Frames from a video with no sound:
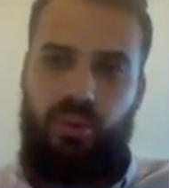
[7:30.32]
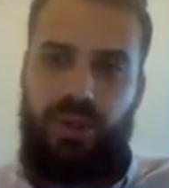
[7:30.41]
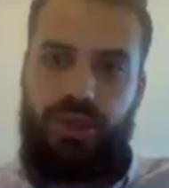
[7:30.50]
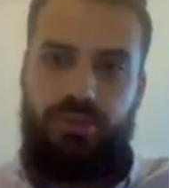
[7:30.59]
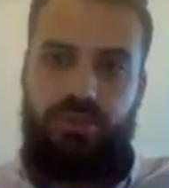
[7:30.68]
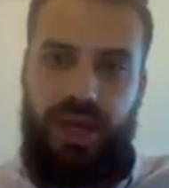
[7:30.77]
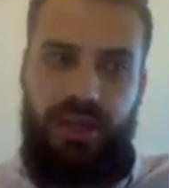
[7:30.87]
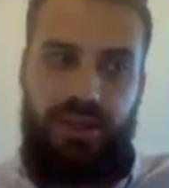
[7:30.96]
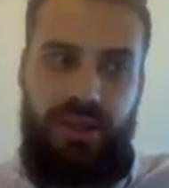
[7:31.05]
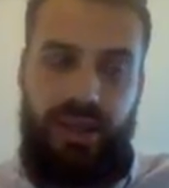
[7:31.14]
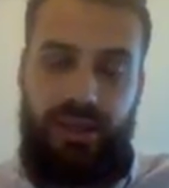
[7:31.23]
which
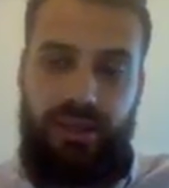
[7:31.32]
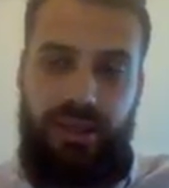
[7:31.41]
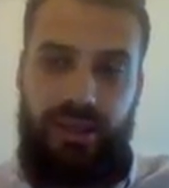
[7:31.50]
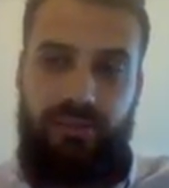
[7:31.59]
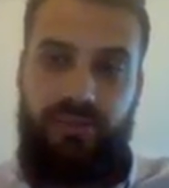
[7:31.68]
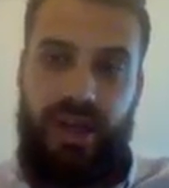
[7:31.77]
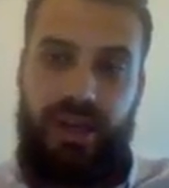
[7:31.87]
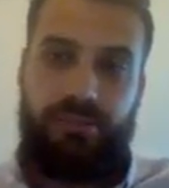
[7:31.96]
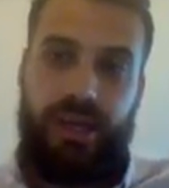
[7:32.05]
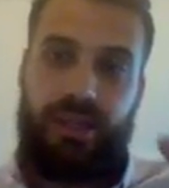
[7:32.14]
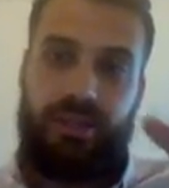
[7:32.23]
made the LED
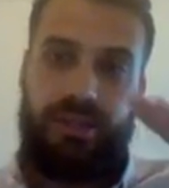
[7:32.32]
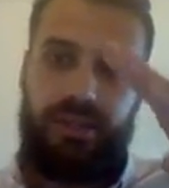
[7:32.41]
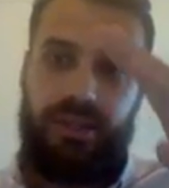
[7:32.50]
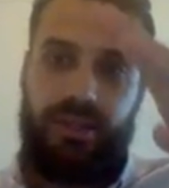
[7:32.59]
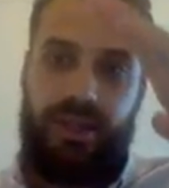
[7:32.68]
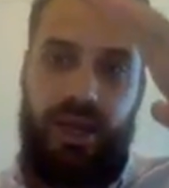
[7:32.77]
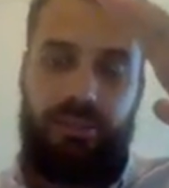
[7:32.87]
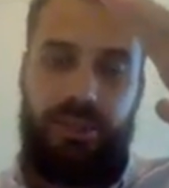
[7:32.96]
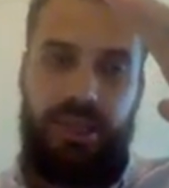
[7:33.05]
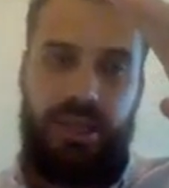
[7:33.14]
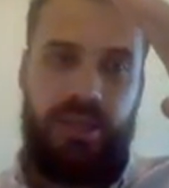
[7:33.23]
fade back
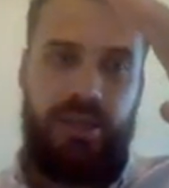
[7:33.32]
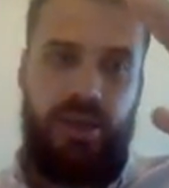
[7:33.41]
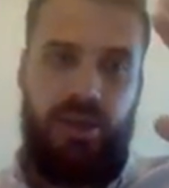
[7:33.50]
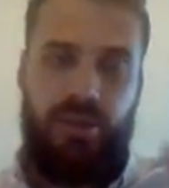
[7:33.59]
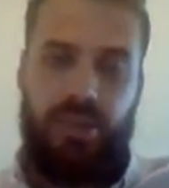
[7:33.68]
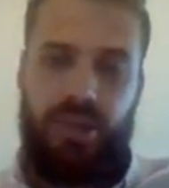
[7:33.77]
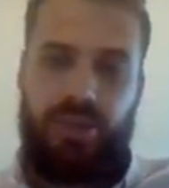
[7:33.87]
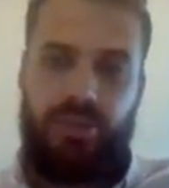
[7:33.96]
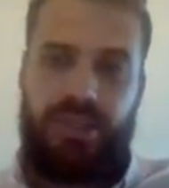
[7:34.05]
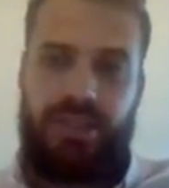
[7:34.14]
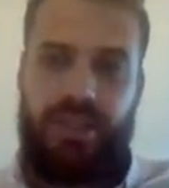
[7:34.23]
up again by
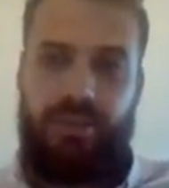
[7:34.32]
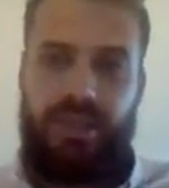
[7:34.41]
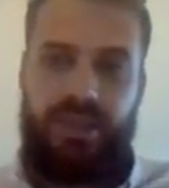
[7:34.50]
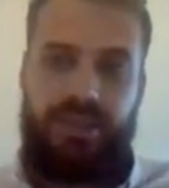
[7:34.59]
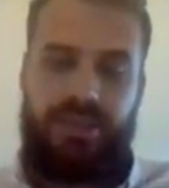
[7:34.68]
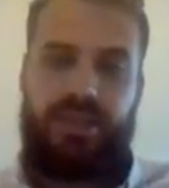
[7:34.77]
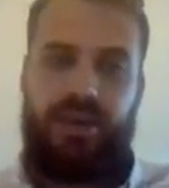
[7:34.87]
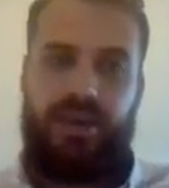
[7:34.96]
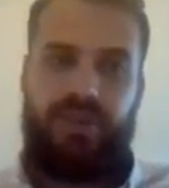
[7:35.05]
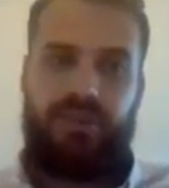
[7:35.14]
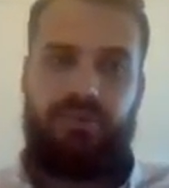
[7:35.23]
doing some of this
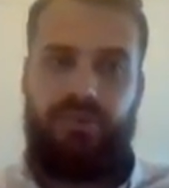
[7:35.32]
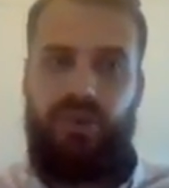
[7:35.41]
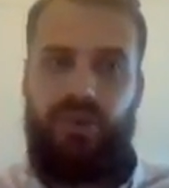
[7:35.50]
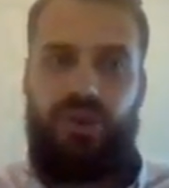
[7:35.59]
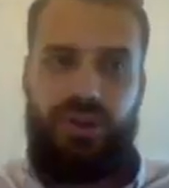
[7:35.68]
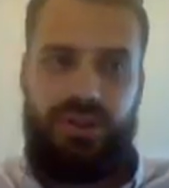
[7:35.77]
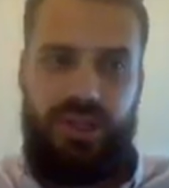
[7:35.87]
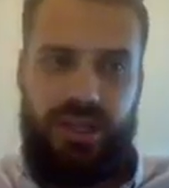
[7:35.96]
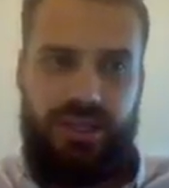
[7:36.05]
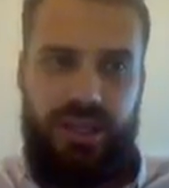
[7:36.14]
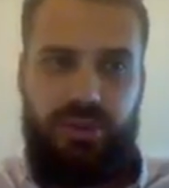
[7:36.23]
stuff in reverse.
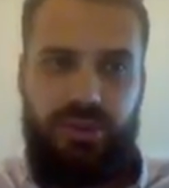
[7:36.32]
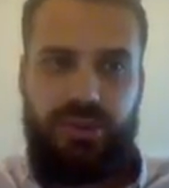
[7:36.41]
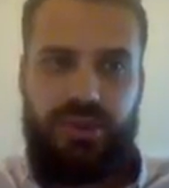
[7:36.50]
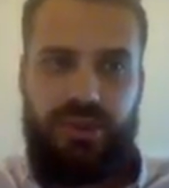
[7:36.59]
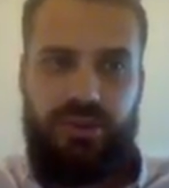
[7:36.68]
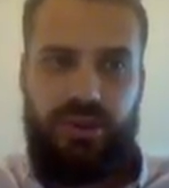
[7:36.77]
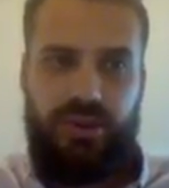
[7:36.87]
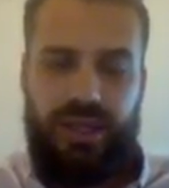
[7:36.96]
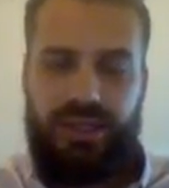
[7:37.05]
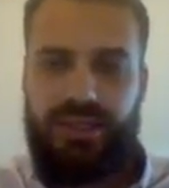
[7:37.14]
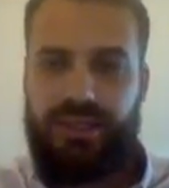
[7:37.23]
X equals 0,
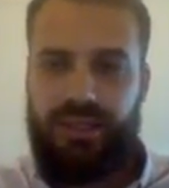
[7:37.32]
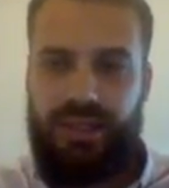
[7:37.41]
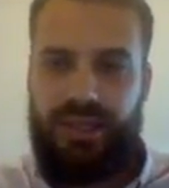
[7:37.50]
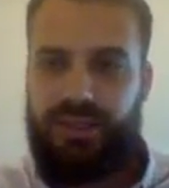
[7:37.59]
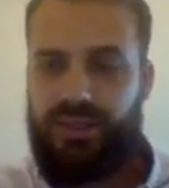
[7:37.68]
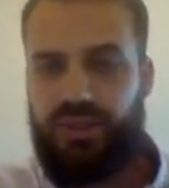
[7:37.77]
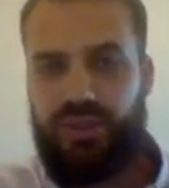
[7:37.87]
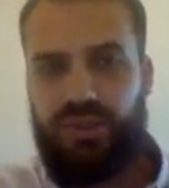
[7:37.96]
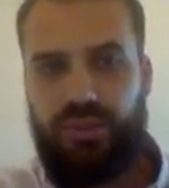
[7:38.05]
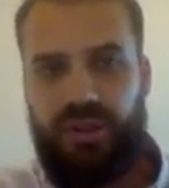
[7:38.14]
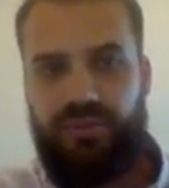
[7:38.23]
x is less than
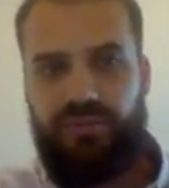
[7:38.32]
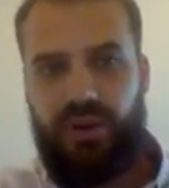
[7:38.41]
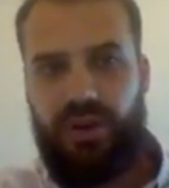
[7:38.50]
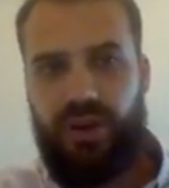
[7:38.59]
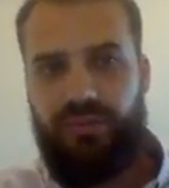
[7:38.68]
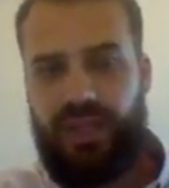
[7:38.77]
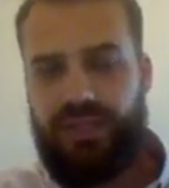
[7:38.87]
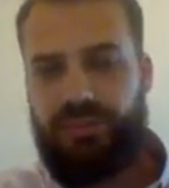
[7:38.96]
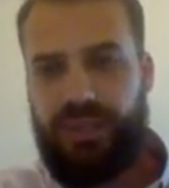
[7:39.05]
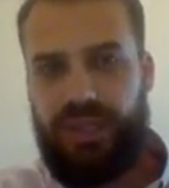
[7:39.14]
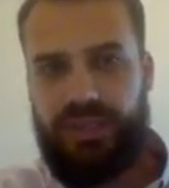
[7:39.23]
225, x
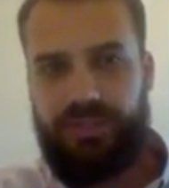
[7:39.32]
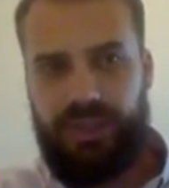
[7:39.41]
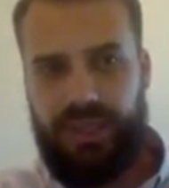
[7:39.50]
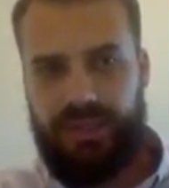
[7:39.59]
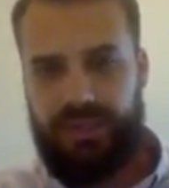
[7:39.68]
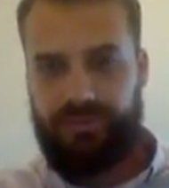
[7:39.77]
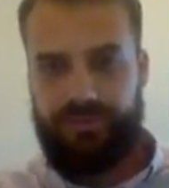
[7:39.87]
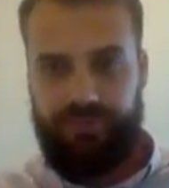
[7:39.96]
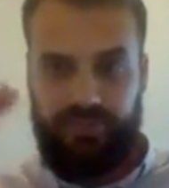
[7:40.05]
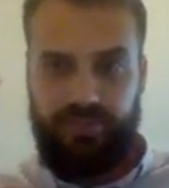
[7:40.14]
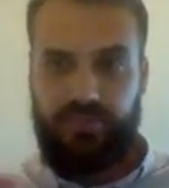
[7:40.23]
plus plus,
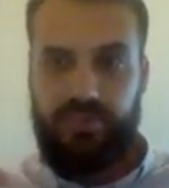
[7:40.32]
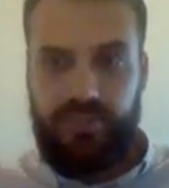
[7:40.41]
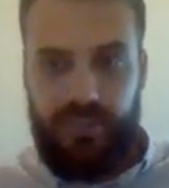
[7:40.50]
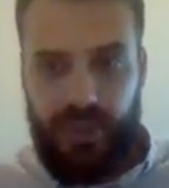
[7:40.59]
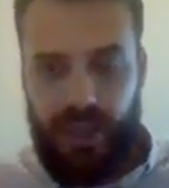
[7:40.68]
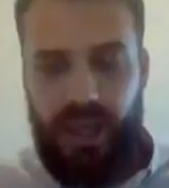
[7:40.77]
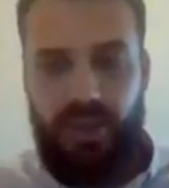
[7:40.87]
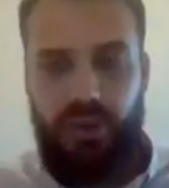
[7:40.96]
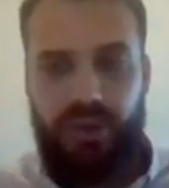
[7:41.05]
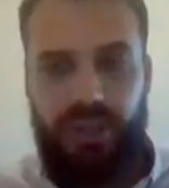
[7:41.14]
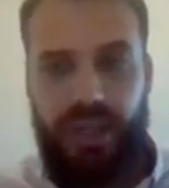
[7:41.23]
and
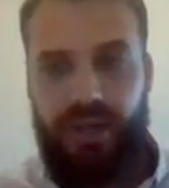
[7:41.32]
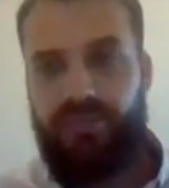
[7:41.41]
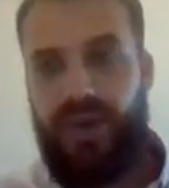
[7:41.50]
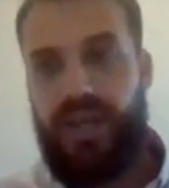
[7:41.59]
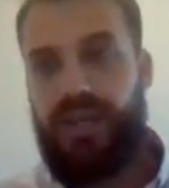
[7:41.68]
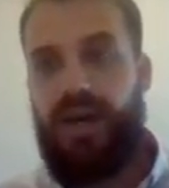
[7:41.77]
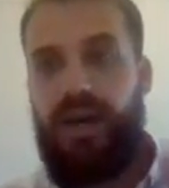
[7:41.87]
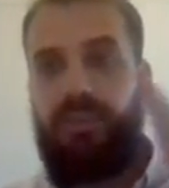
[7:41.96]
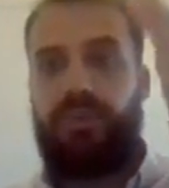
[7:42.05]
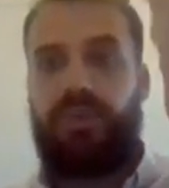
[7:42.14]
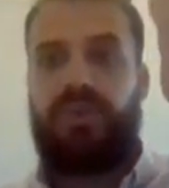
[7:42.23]
you could get it fading
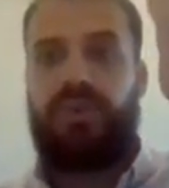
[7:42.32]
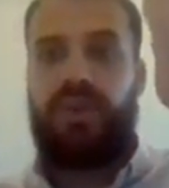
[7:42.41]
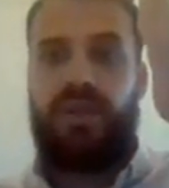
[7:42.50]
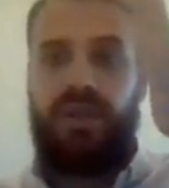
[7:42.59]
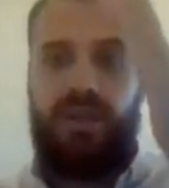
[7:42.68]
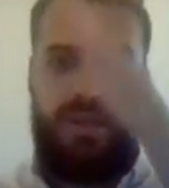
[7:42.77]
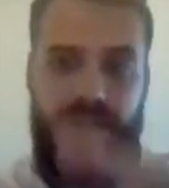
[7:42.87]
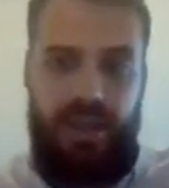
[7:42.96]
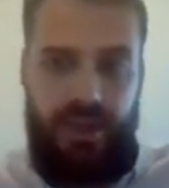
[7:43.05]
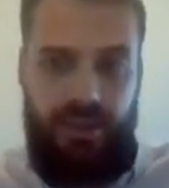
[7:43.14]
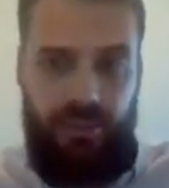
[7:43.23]
upwards,
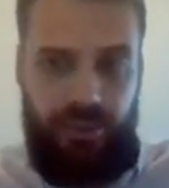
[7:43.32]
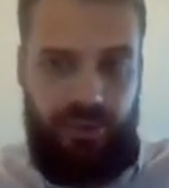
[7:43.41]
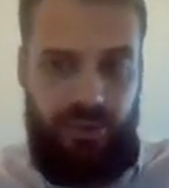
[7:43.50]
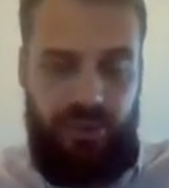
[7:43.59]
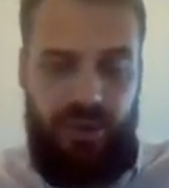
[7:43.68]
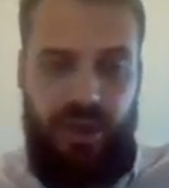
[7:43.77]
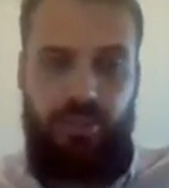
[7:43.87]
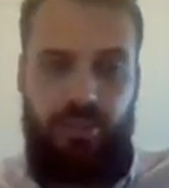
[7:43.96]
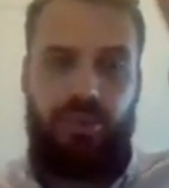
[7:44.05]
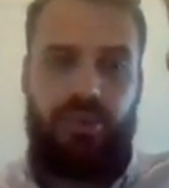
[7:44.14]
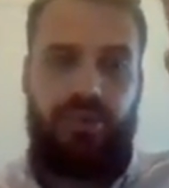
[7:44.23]
downwards, and
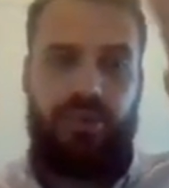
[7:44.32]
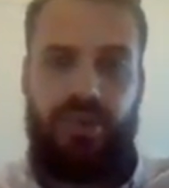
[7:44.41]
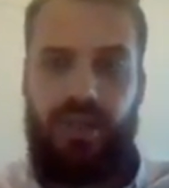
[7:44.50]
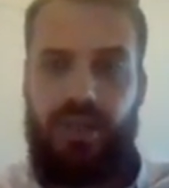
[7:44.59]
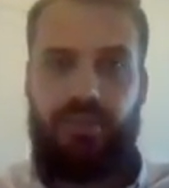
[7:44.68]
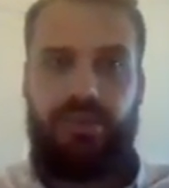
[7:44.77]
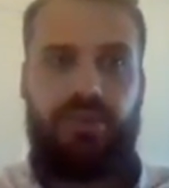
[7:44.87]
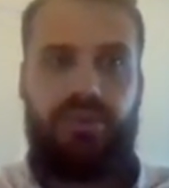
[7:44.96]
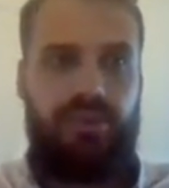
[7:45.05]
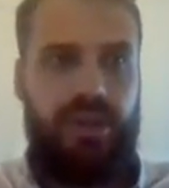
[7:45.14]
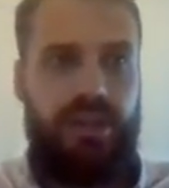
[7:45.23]
upwards and downwards.
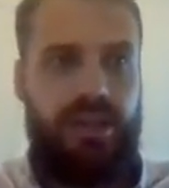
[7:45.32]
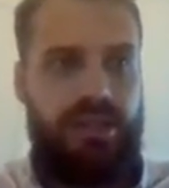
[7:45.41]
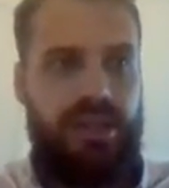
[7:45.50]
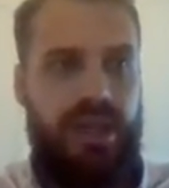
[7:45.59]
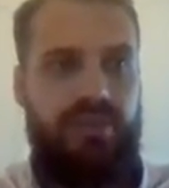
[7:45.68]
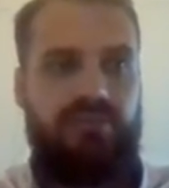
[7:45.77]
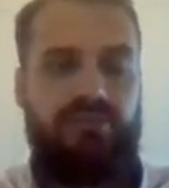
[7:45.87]
Alright, that's a